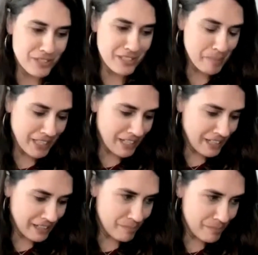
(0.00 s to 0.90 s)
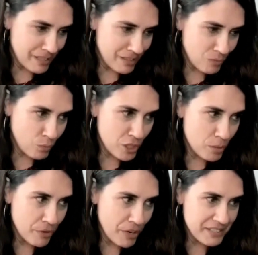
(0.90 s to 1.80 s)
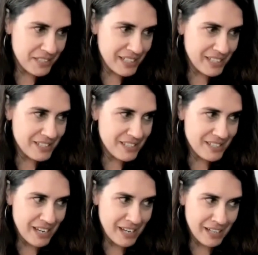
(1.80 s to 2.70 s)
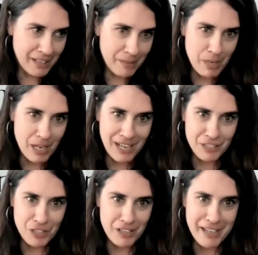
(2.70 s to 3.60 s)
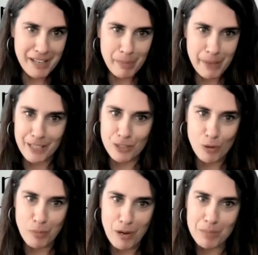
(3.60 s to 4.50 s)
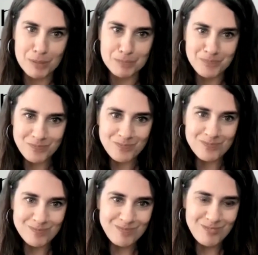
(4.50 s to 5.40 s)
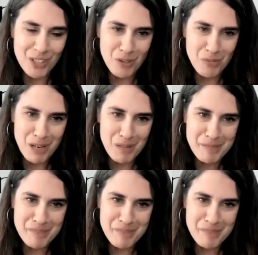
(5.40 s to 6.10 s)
I mean, when you're president, I'm on your campaign. No problem. No problem.